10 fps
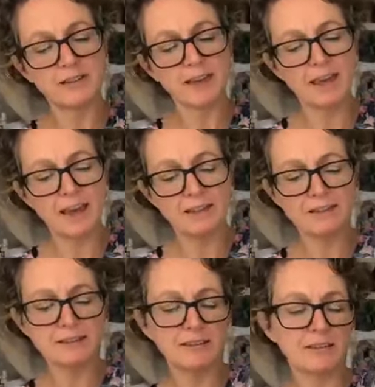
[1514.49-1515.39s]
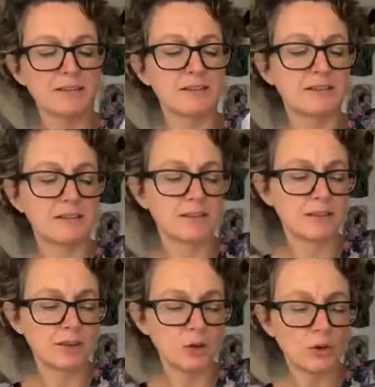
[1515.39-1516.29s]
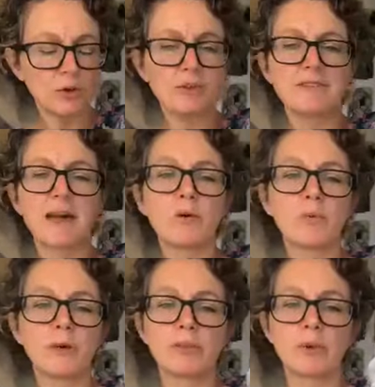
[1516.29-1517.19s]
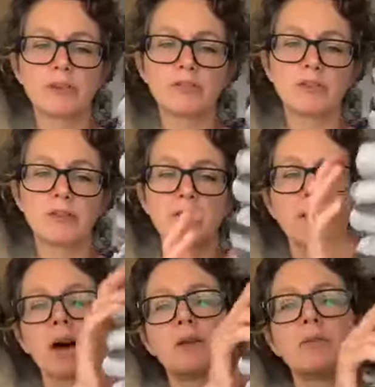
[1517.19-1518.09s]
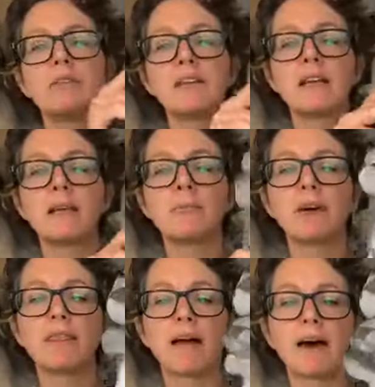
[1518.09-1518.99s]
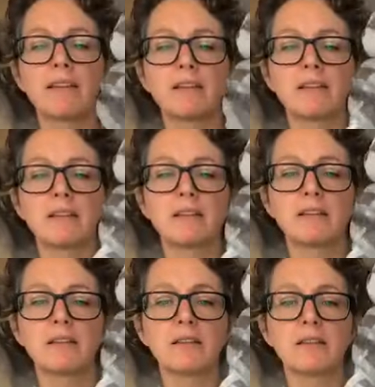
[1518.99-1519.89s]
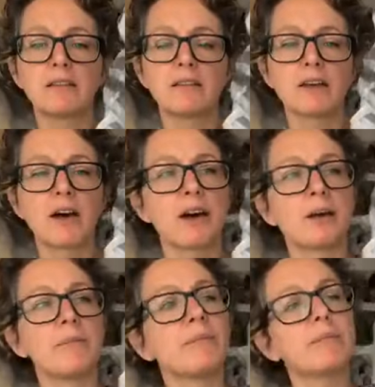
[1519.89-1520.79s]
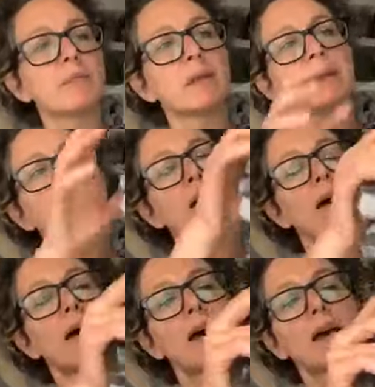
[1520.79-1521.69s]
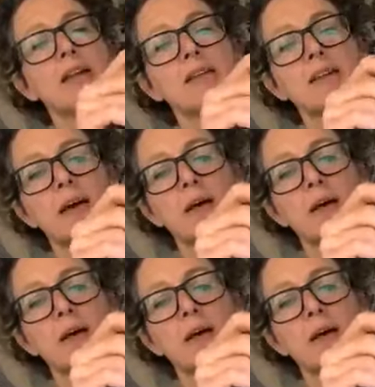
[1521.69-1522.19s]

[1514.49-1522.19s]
They answered or dealt with questions that I was dealing with at the time, and